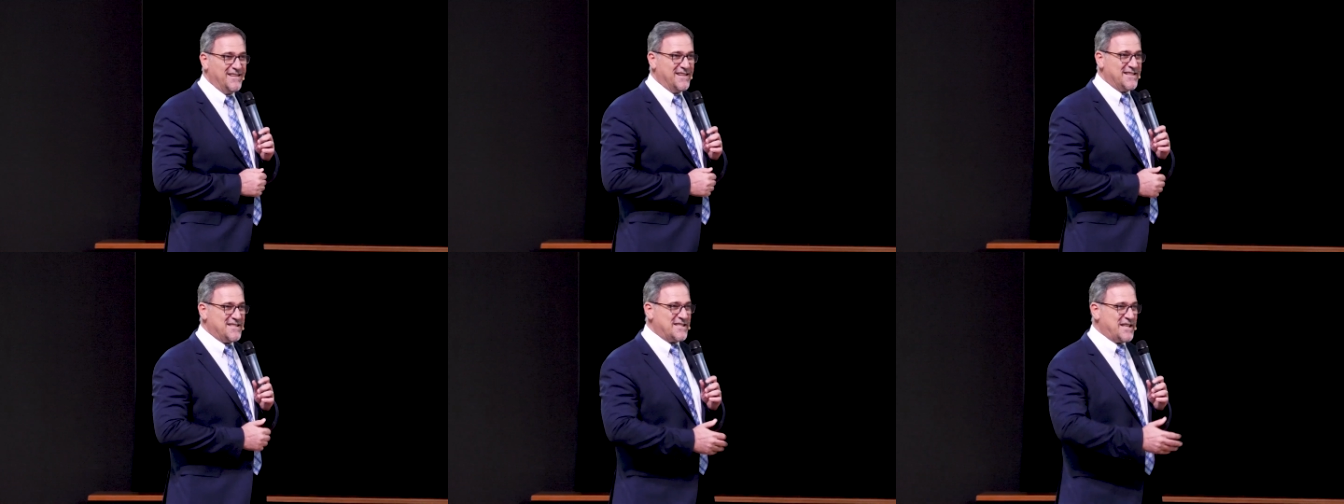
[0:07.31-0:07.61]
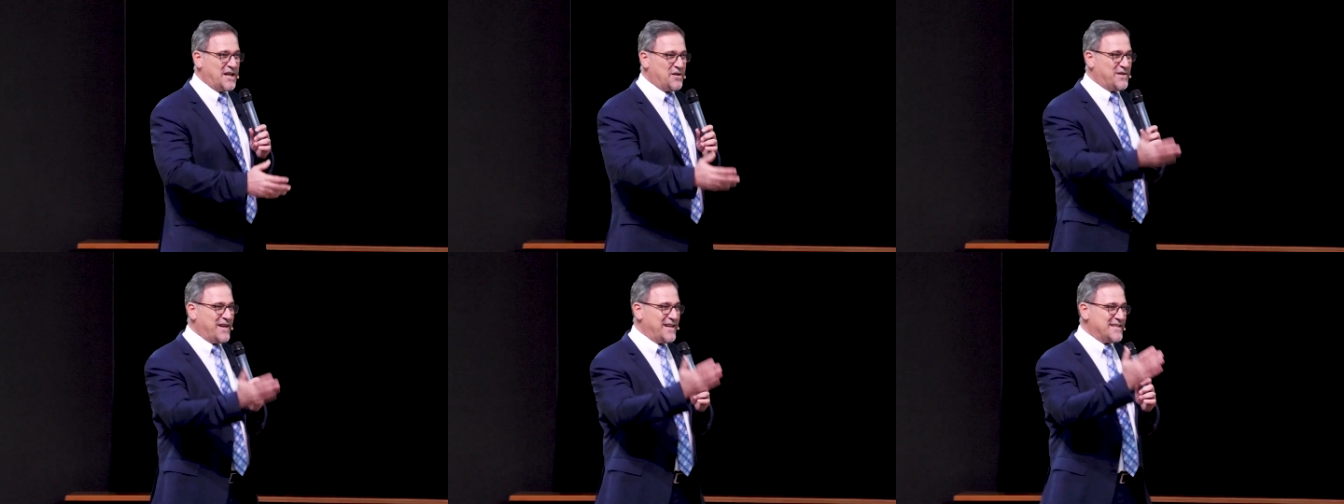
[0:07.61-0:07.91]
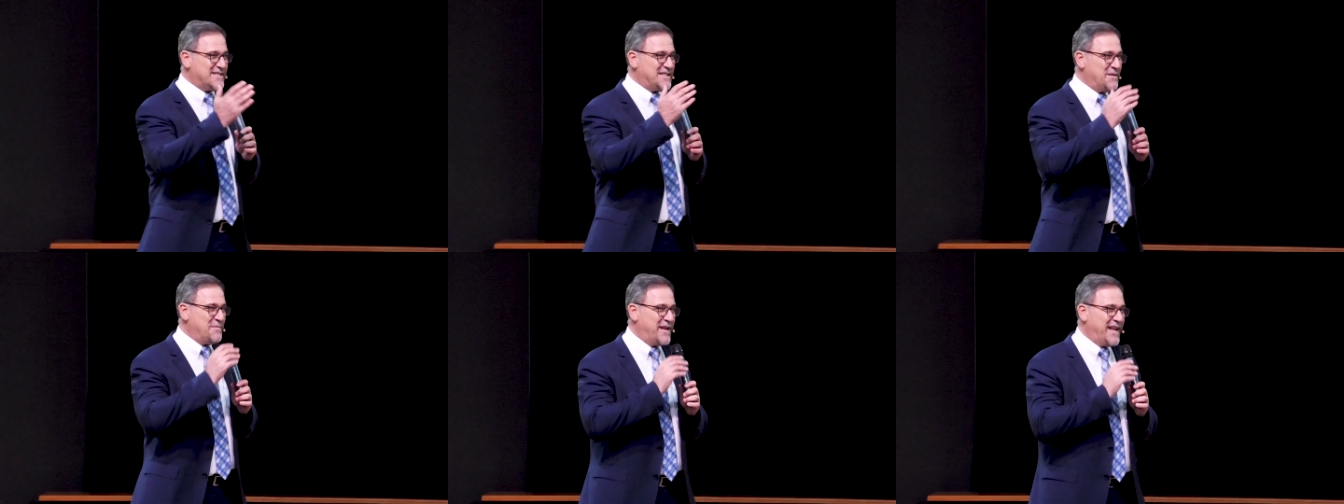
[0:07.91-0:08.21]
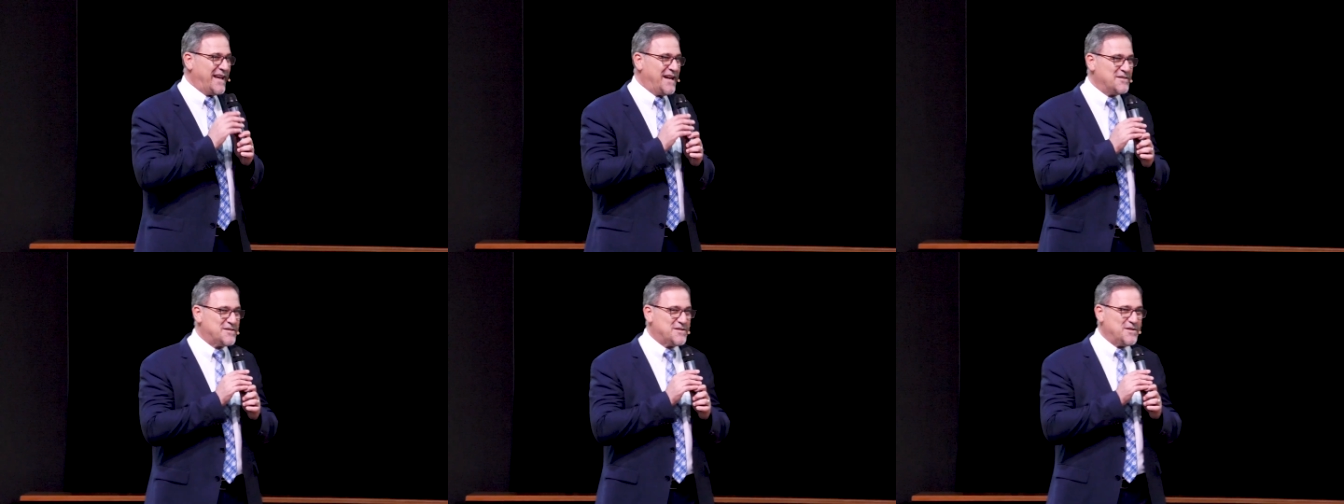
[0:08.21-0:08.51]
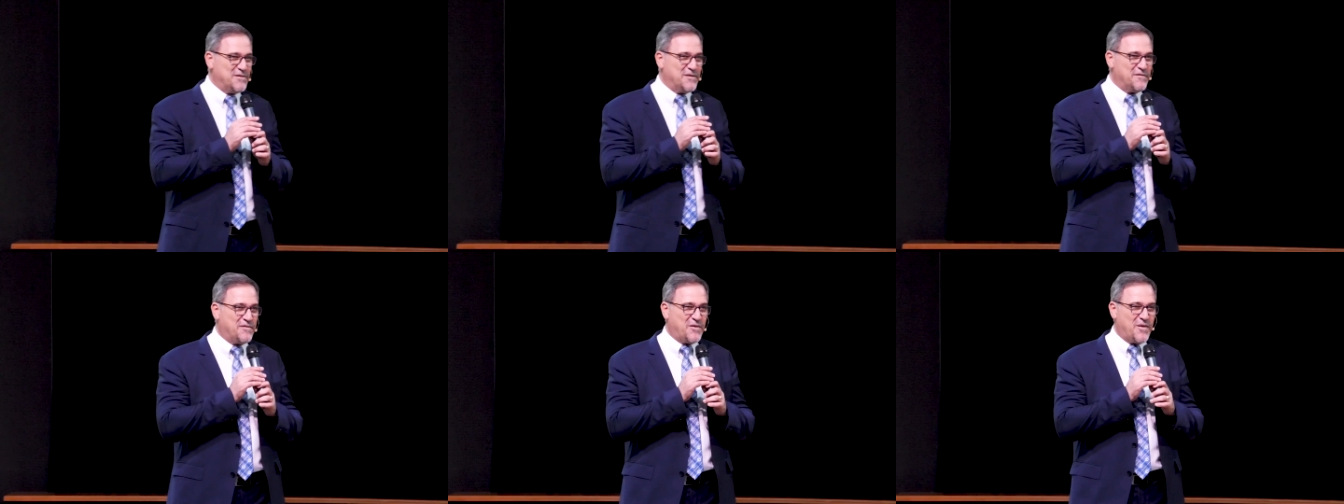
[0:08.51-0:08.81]
This is our custom in
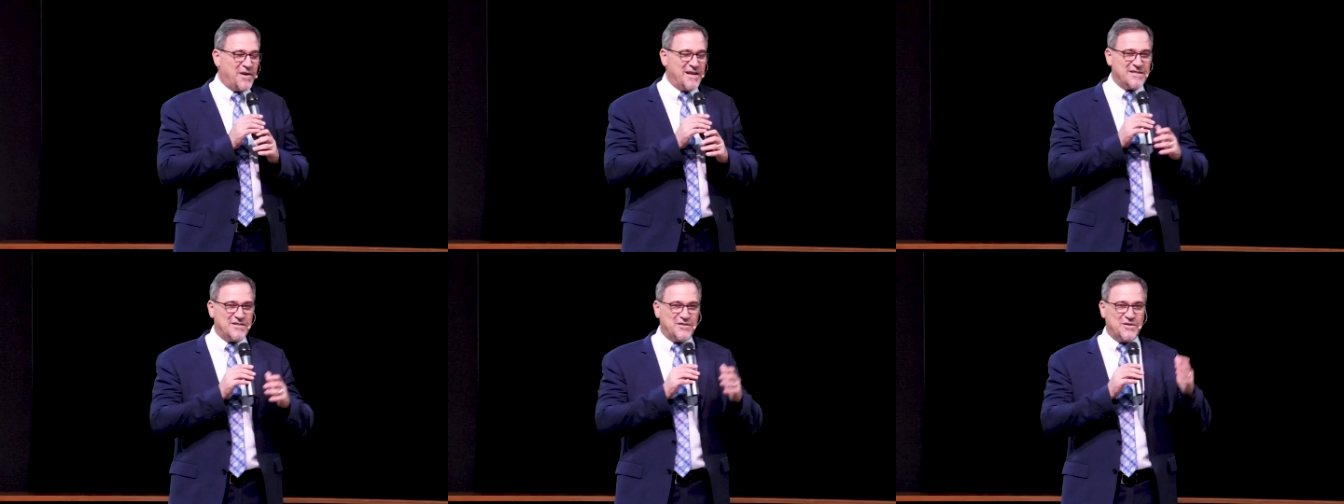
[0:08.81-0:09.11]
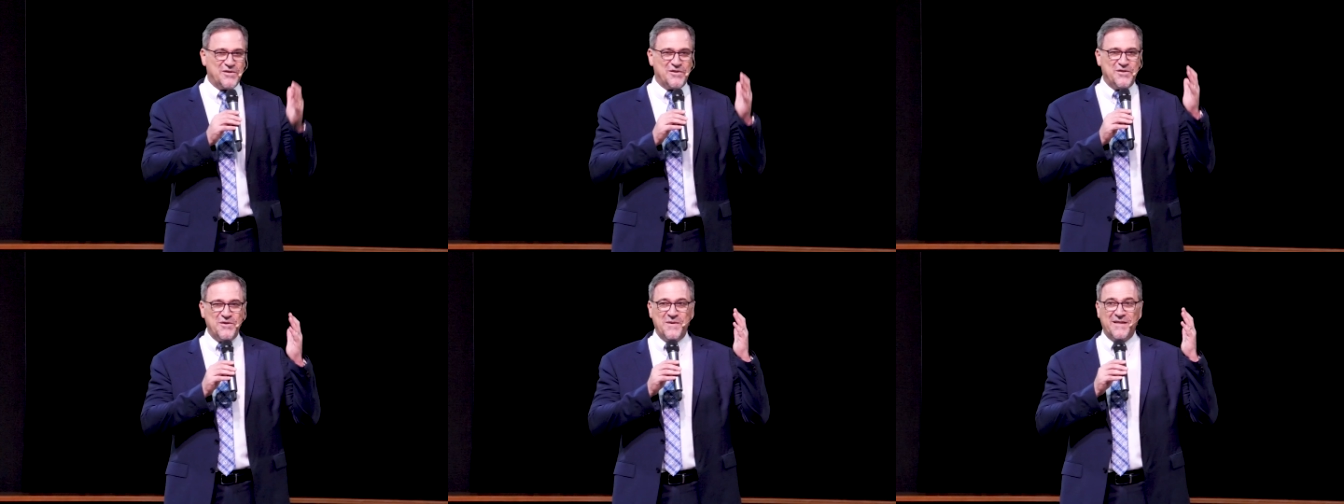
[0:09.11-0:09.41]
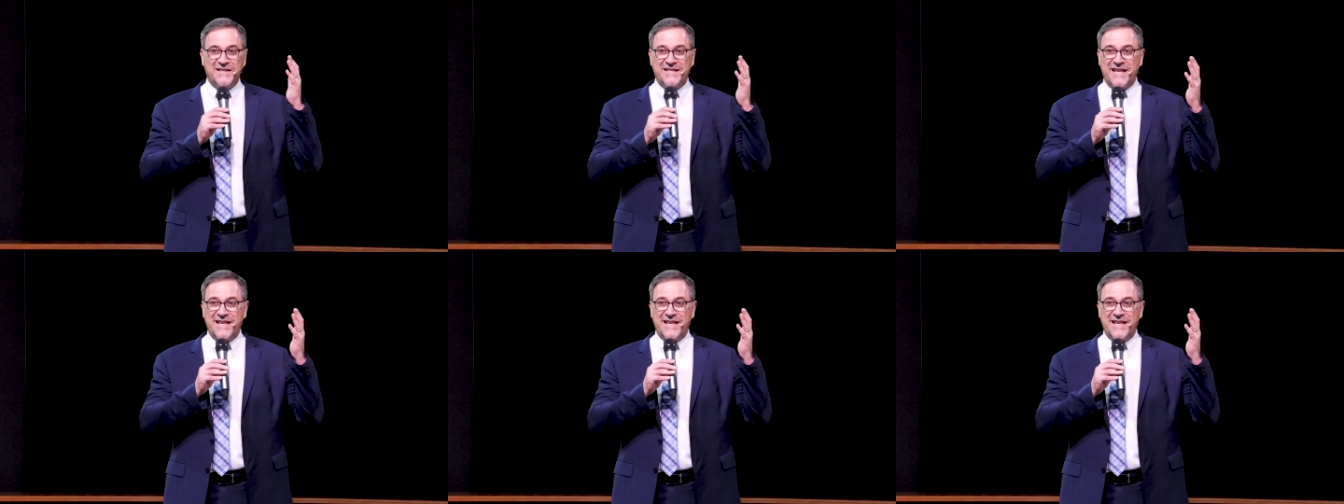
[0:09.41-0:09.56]
Household of Christ to do a